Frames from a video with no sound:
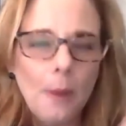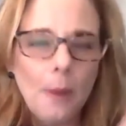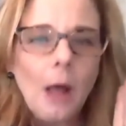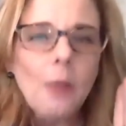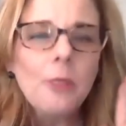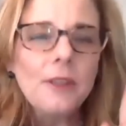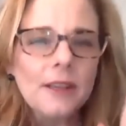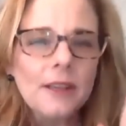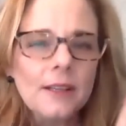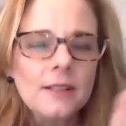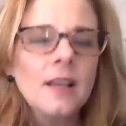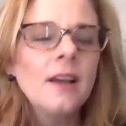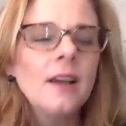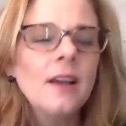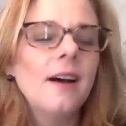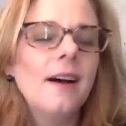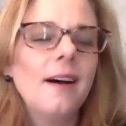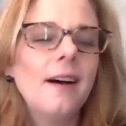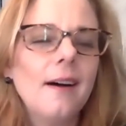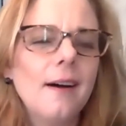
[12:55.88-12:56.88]
is,
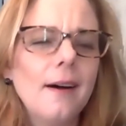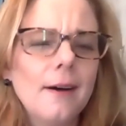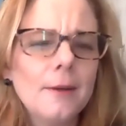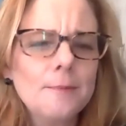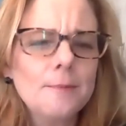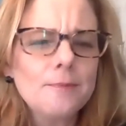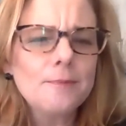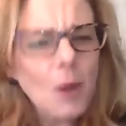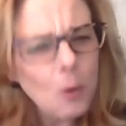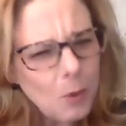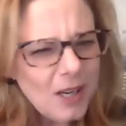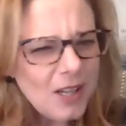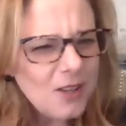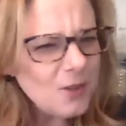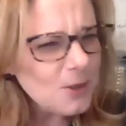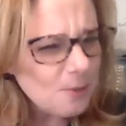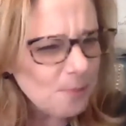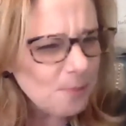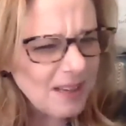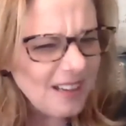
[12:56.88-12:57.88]
"What do you
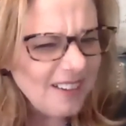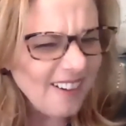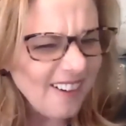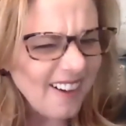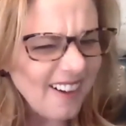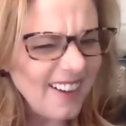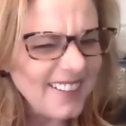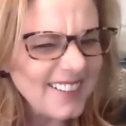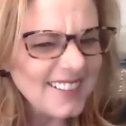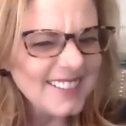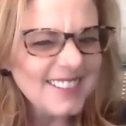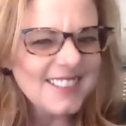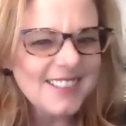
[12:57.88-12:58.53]
speak on?"